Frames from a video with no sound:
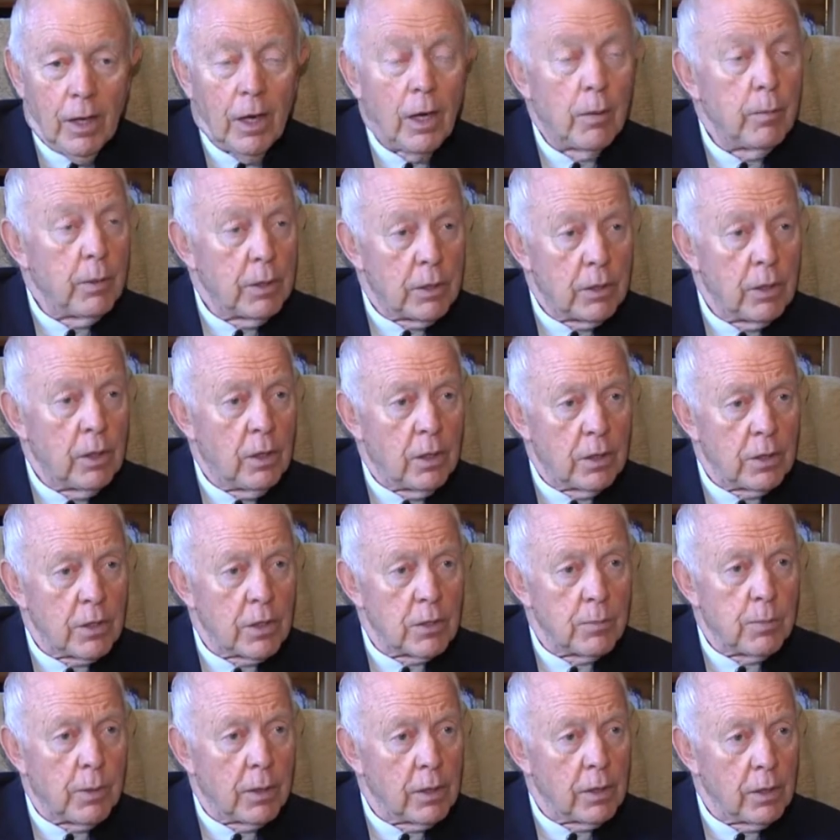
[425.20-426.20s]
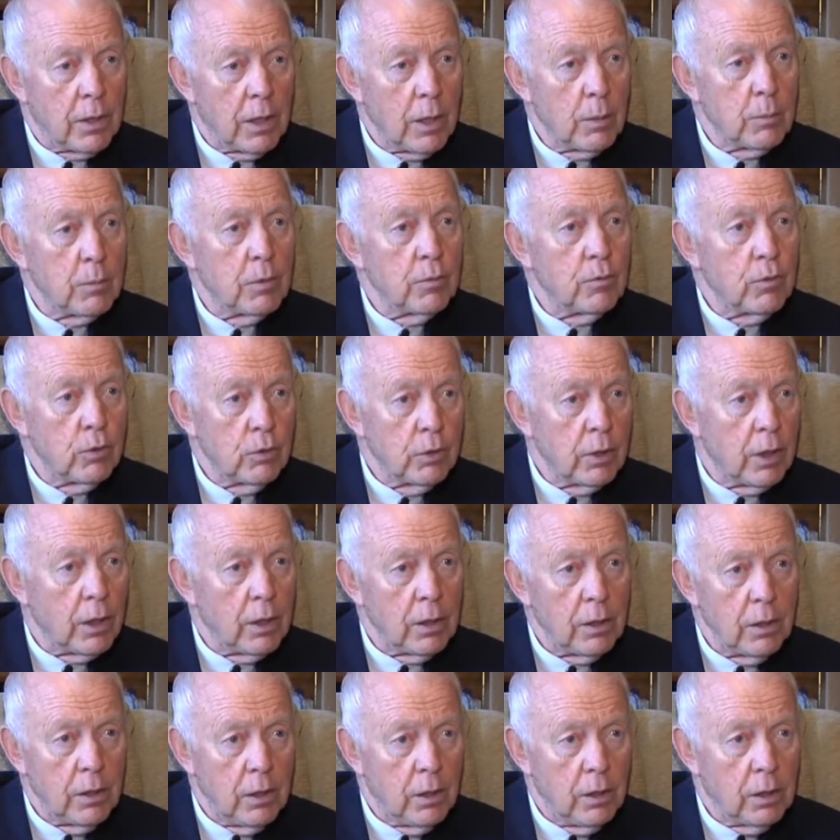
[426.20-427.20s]
I met an artist by the name of
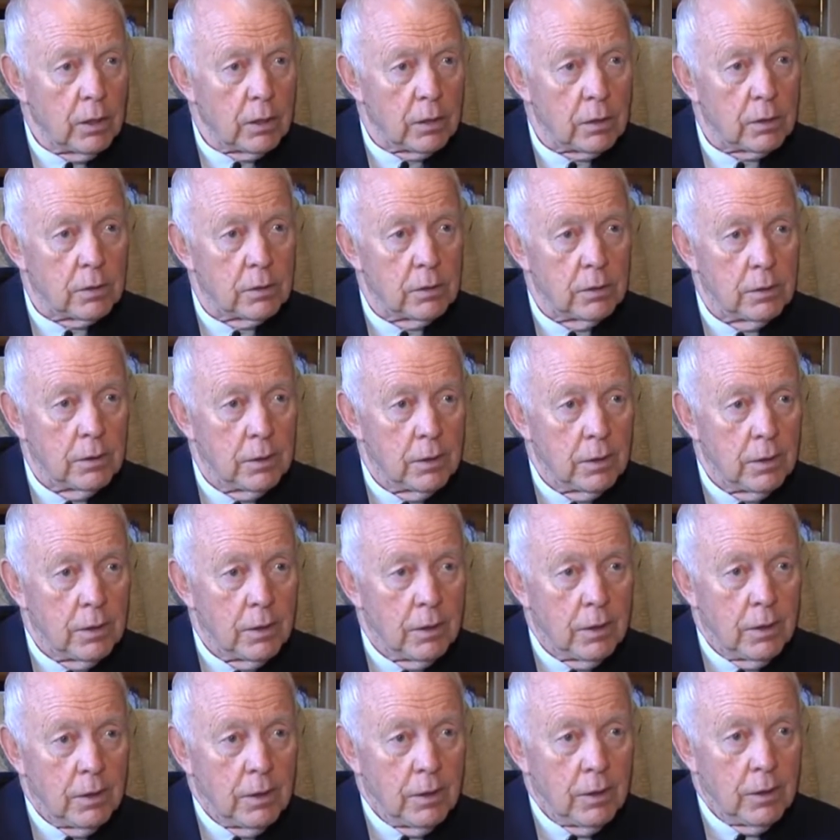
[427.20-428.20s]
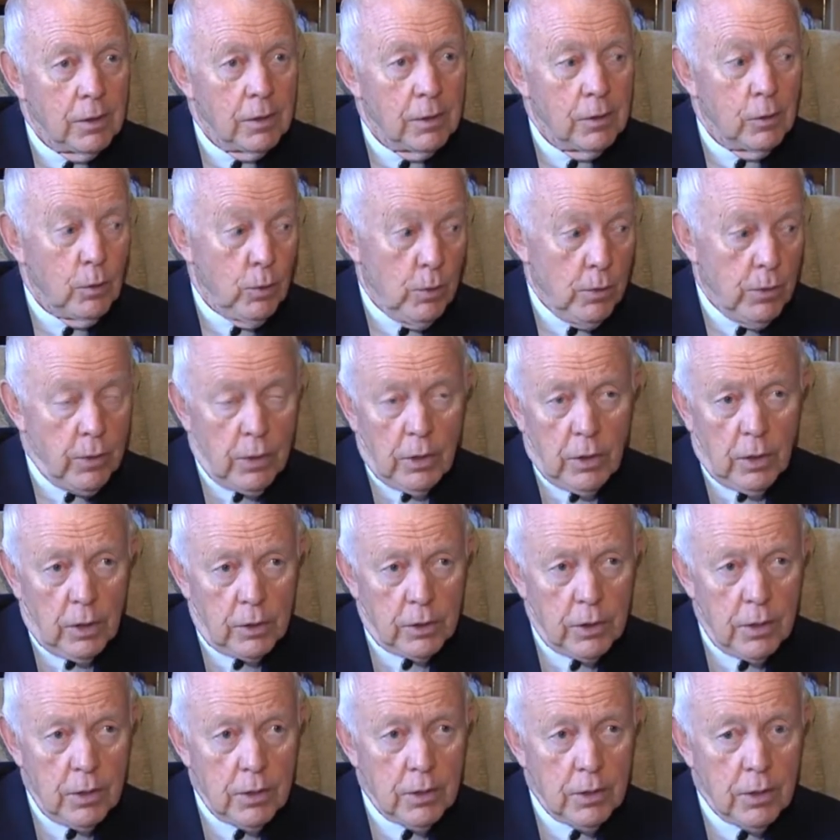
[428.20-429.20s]
Lorraine Gill, who is an
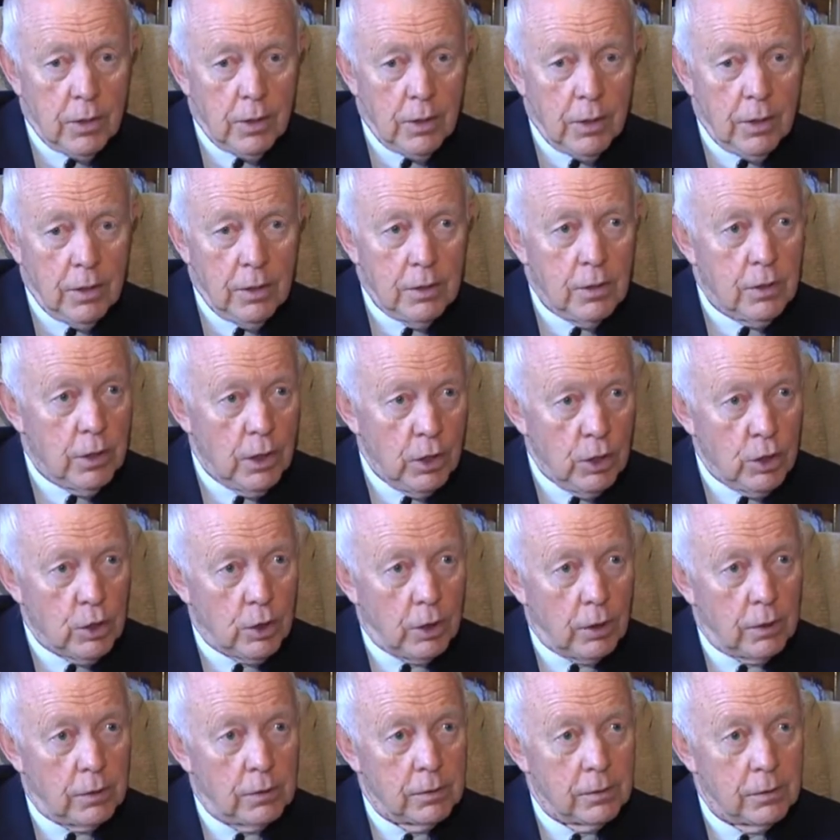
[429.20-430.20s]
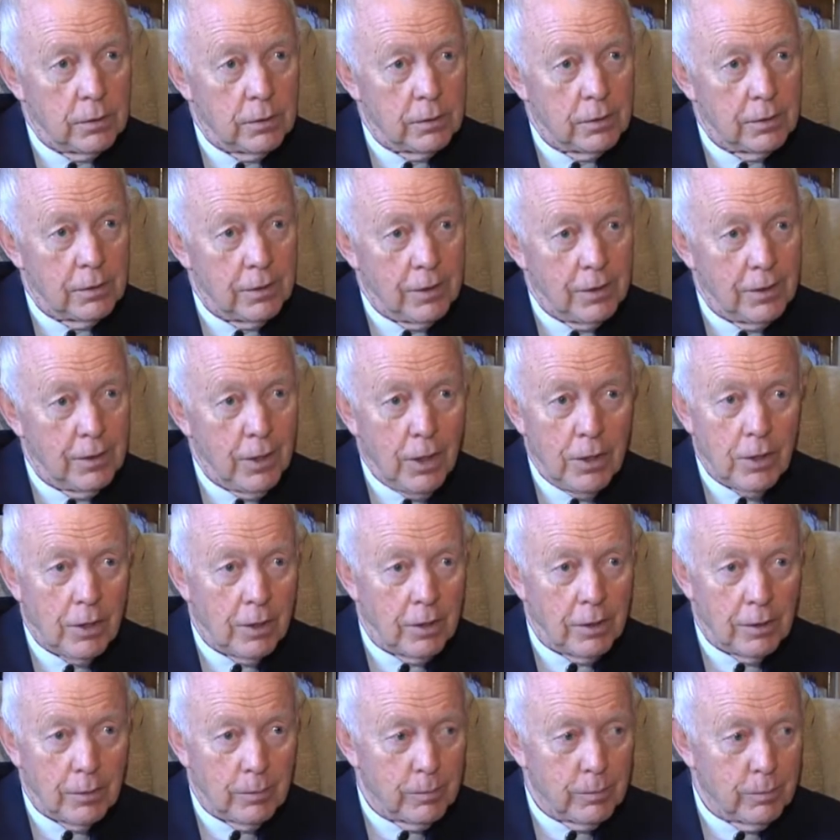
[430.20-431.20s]
artist and a teacher,
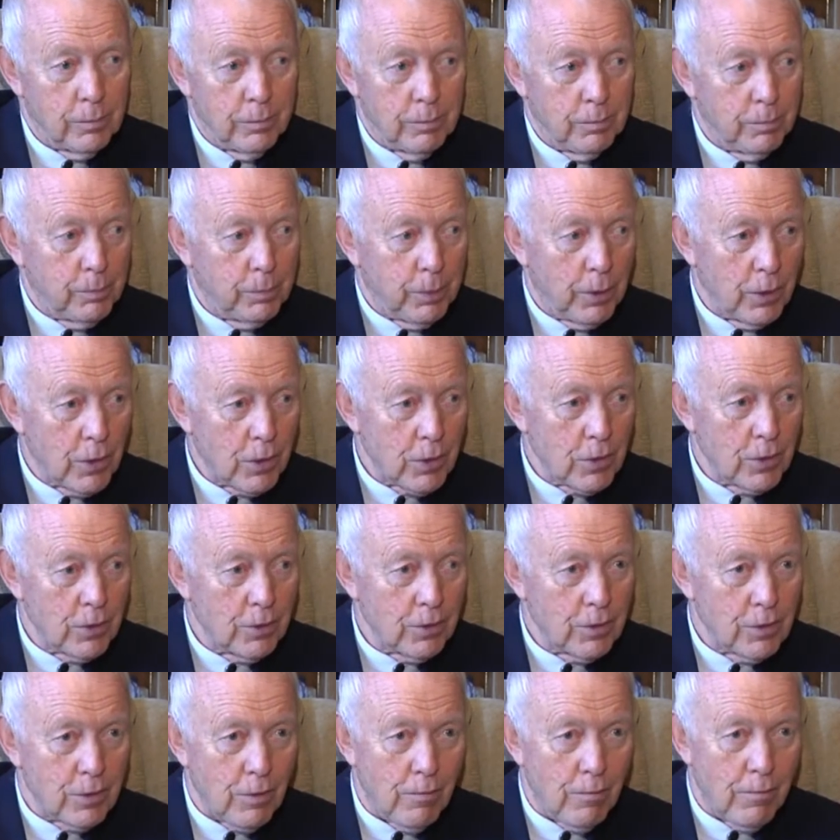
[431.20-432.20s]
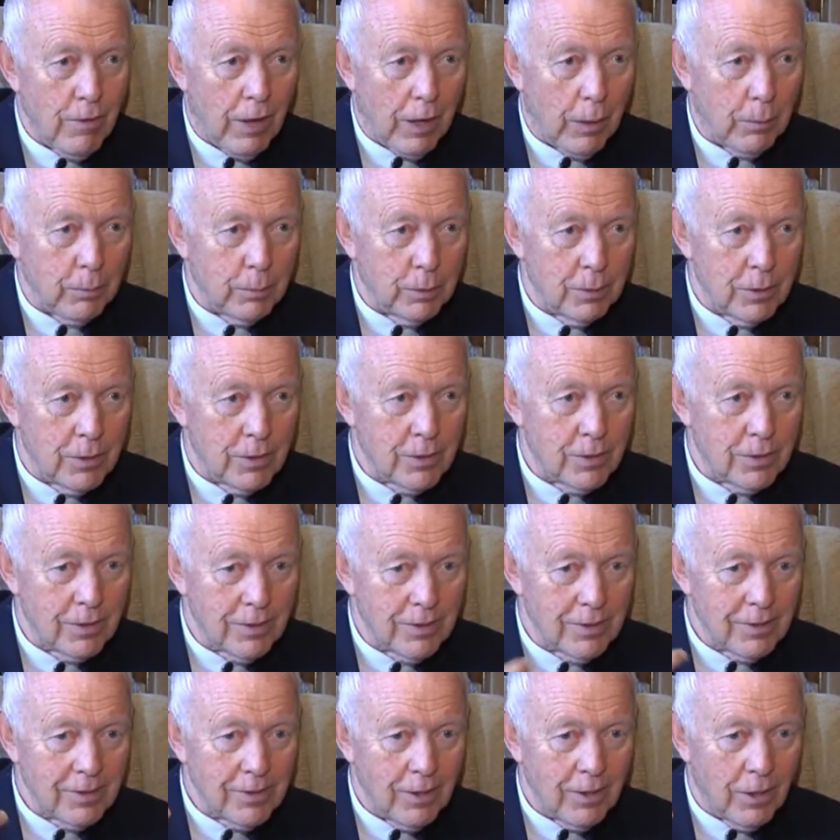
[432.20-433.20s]
another personal development
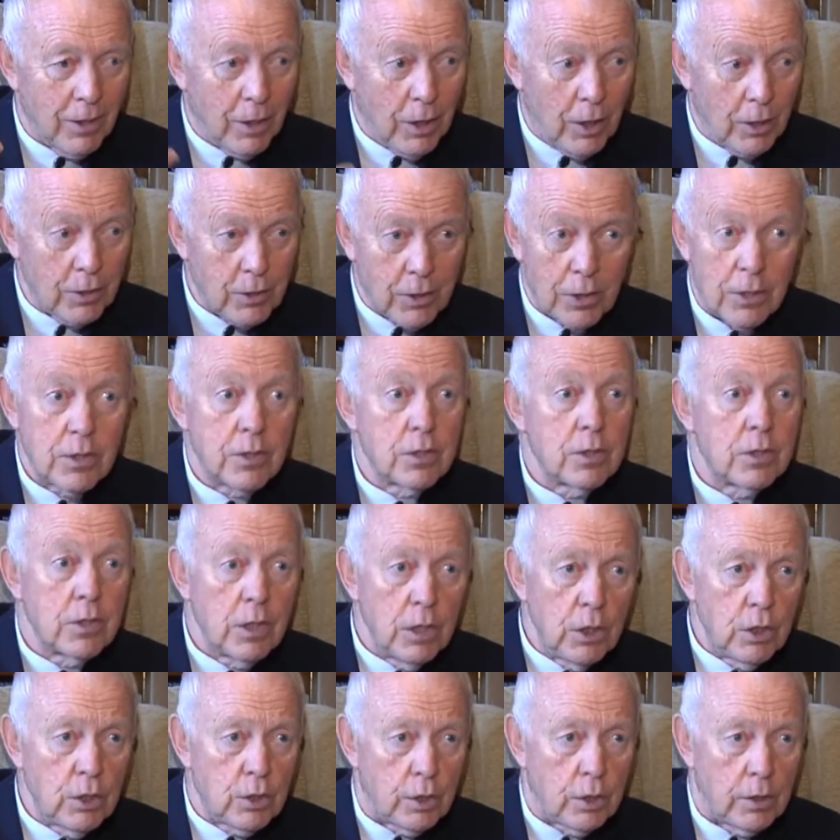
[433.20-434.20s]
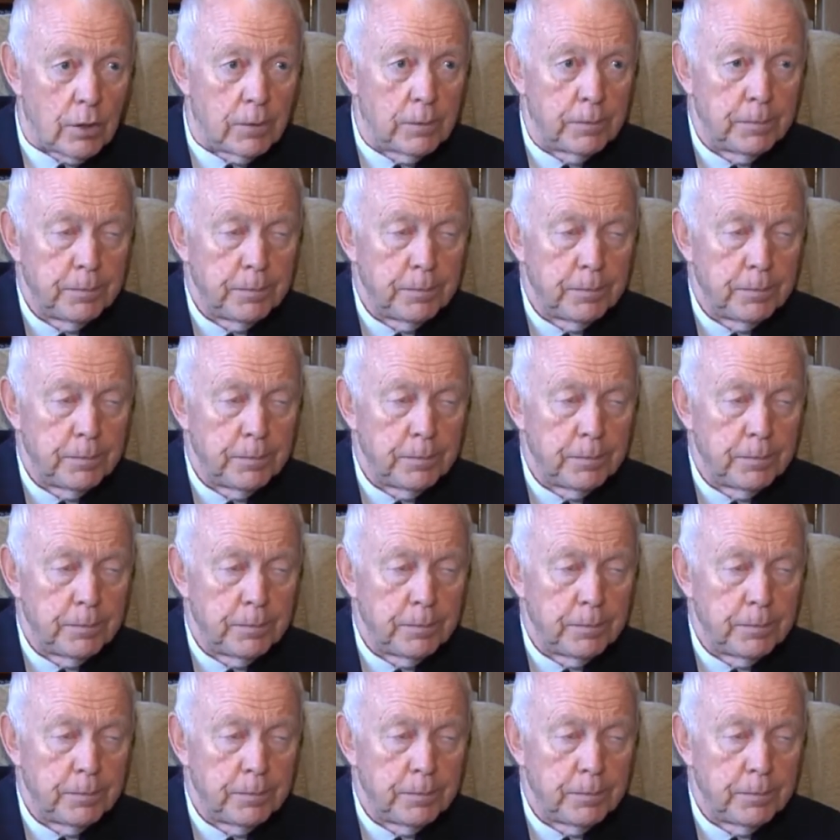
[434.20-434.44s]
artist teacher.